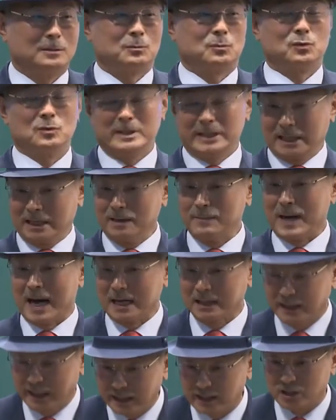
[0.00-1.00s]
That
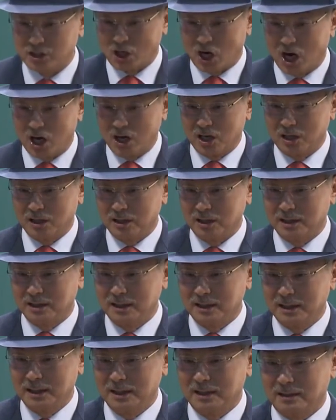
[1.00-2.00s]
would be a big problem,
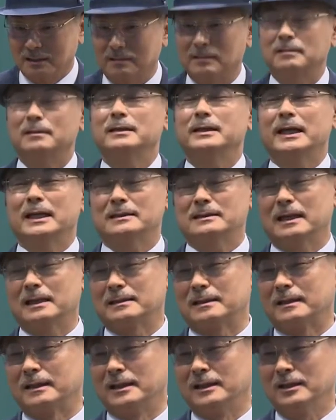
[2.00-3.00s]
right?
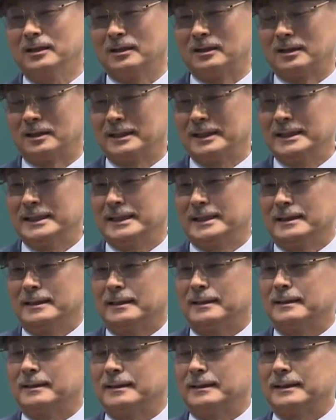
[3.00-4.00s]
Companies
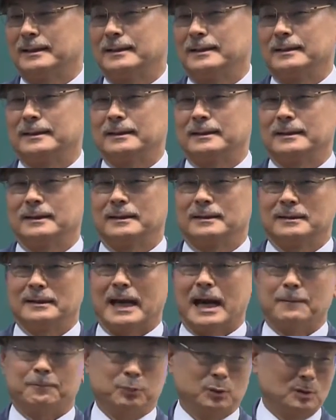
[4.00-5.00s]
that
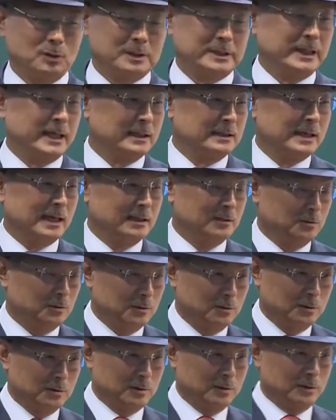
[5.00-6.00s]
choose to
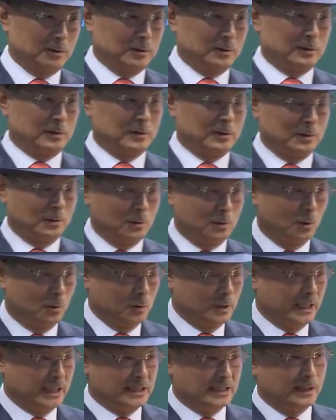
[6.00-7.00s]
promote
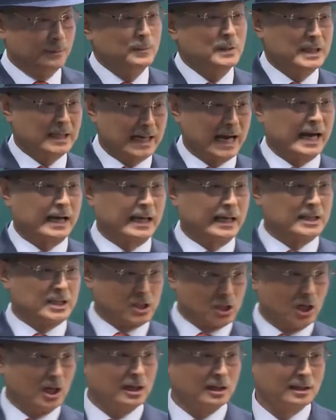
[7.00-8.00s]
themselves
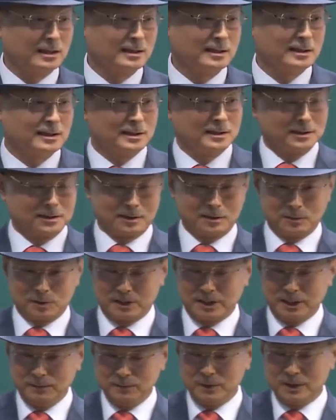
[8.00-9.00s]
in such a way,
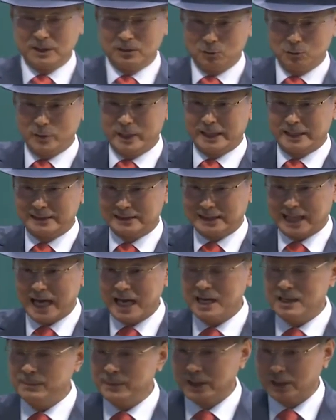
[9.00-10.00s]
what's going to
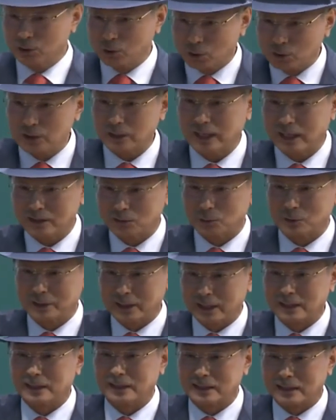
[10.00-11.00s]
happen to them 10
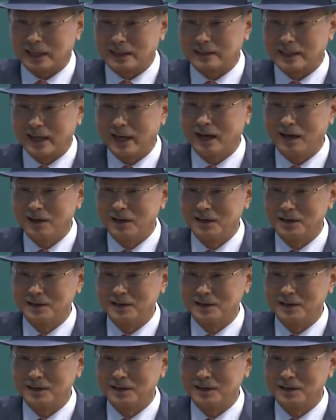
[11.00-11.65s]
years later?